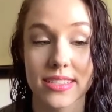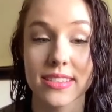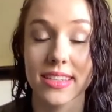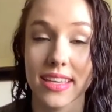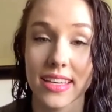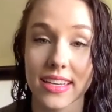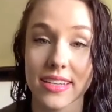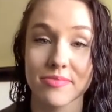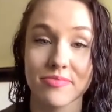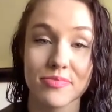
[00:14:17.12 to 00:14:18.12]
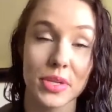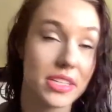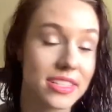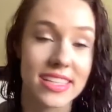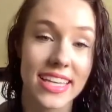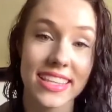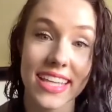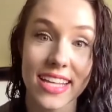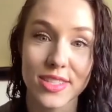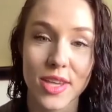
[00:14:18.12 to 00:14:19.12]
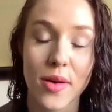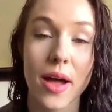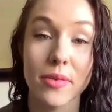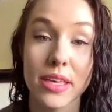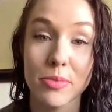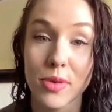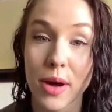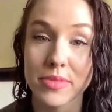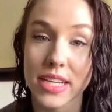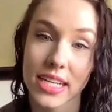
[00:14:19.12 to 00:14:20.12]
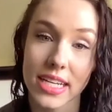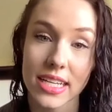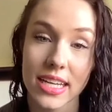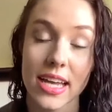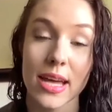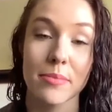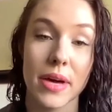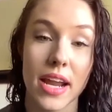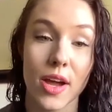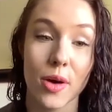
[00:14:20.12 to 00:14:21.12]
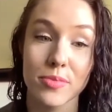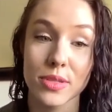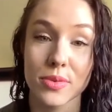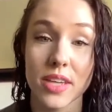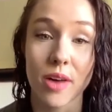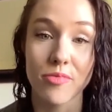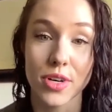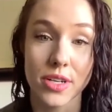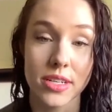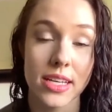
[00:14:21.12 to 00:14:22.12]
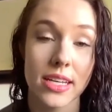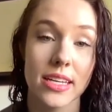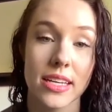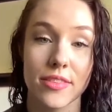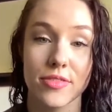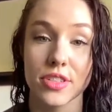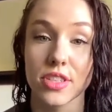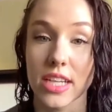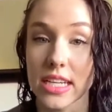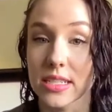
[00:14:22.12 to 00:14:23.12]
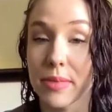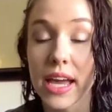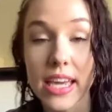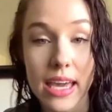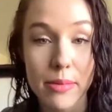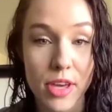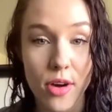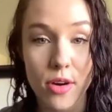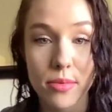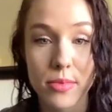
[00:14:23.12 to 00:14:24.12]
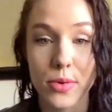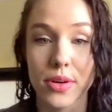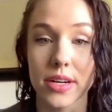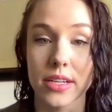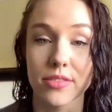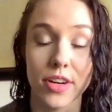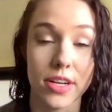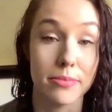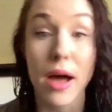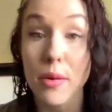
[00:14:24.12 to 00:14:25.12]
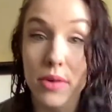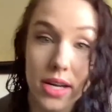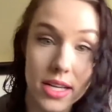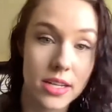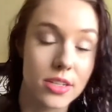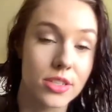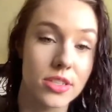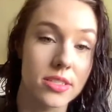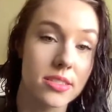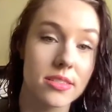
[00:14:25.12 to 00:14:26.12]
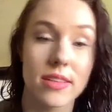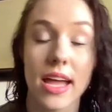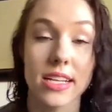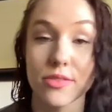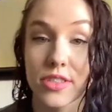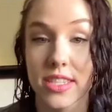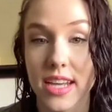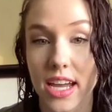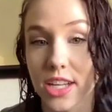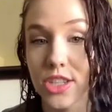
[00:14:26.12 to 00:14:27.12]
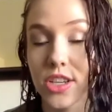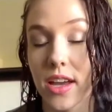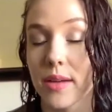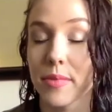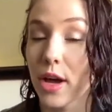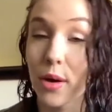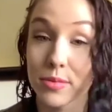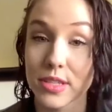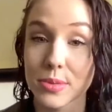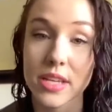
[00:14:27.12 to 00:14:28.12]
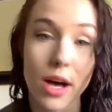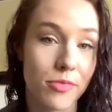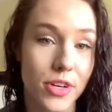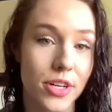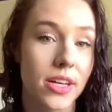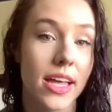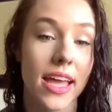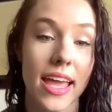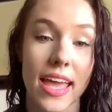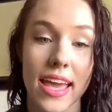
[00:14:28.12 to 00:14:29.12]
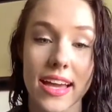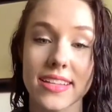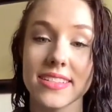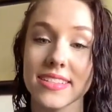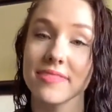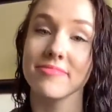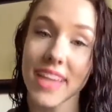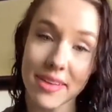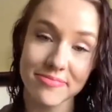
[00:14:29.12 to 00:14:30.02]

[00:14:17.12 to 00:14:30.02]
see what it looks like at the end. So I will keep you updated, but I hope this was helpful. If you're looking to buy a KB home or you've already bought one and are just at a different stage, I hope this was helpful. And yeah,